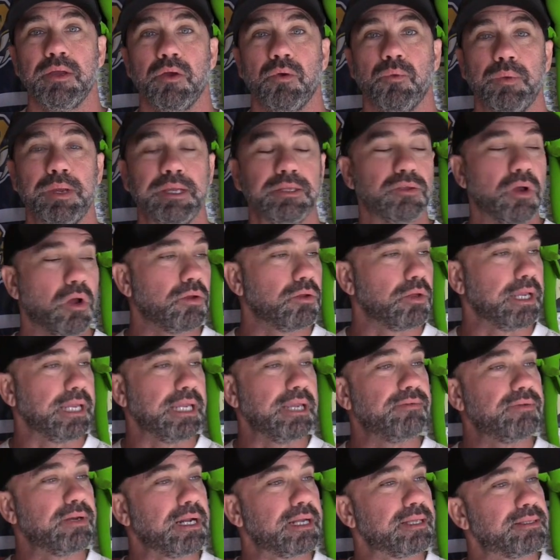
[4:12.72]
We don't
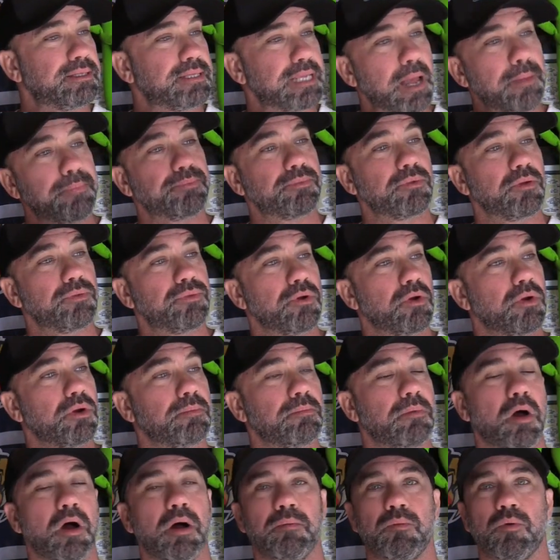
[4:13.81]
even attempt to throw the
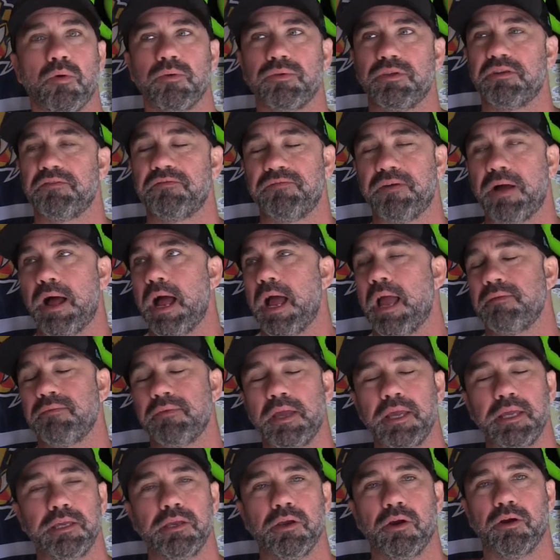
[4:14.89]
ball more than
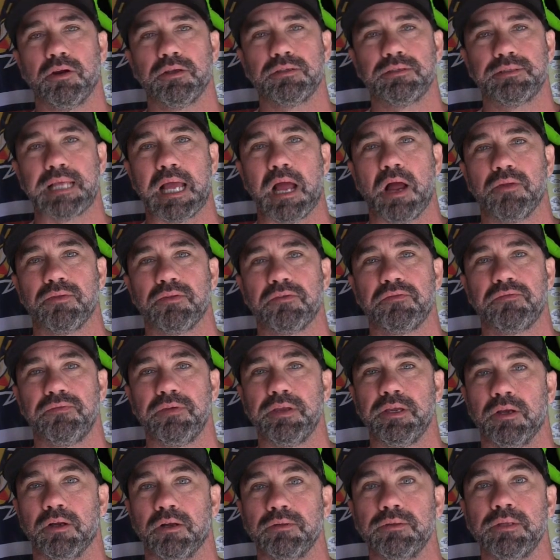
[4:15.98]
5-8 yards down the
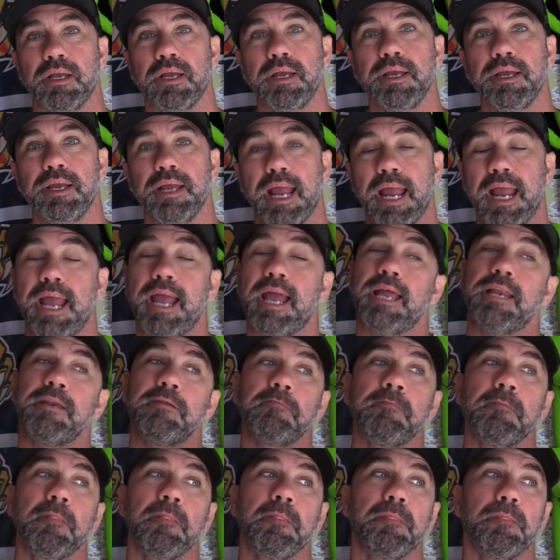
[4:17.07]
field.
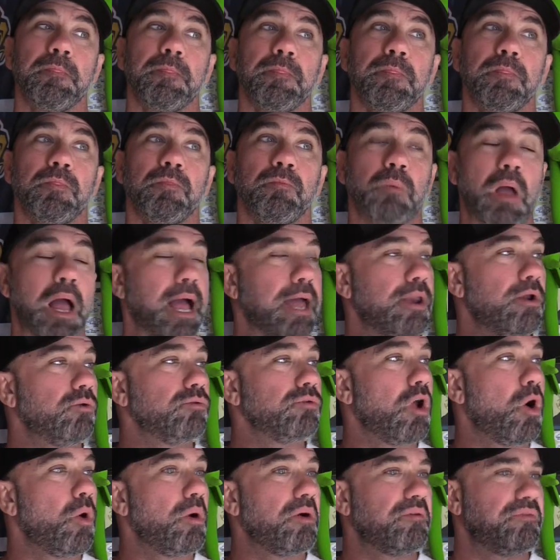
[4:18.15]
And I don't
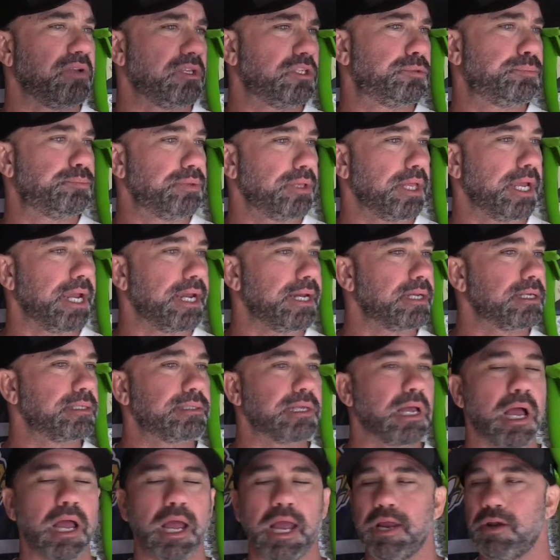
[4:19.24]
know if it's play
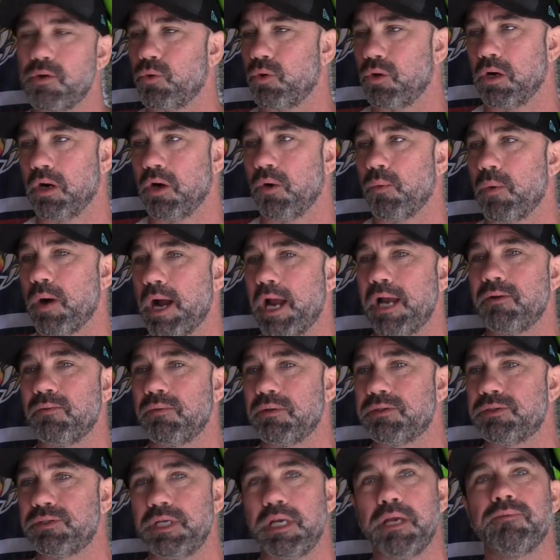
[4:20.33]
design or our wide
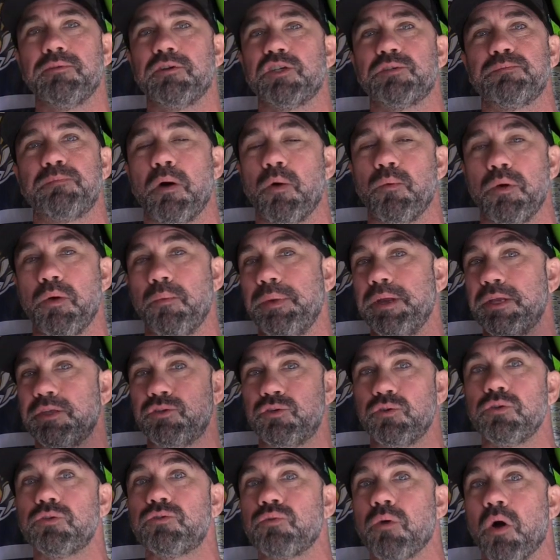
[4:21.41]
receivers, but when we
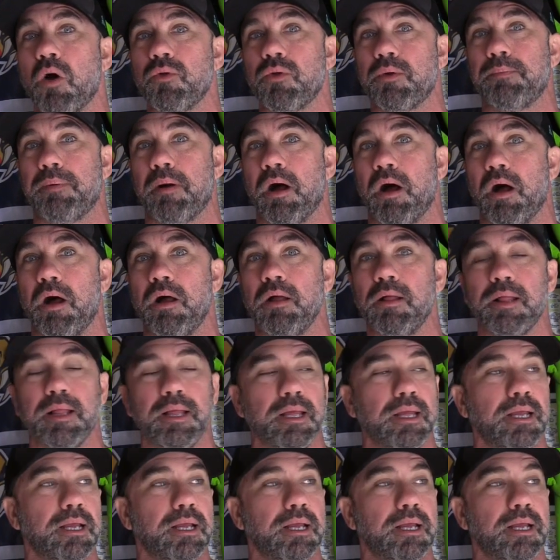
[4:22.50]
do throw the ball